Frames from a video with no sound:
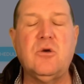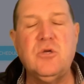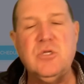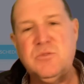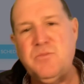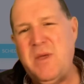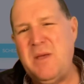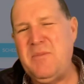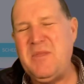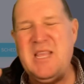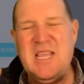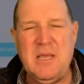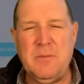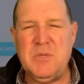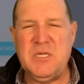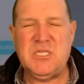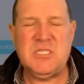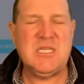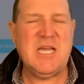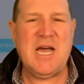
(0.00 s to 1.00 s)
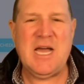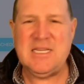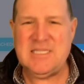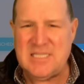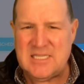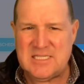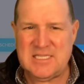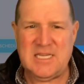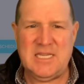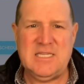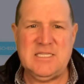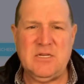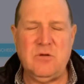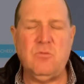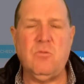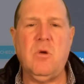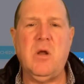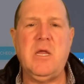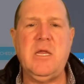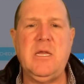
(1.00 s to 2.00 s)
because maybe the image size
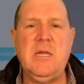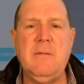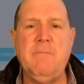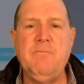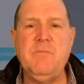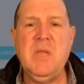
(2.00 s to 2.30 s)
isn't right.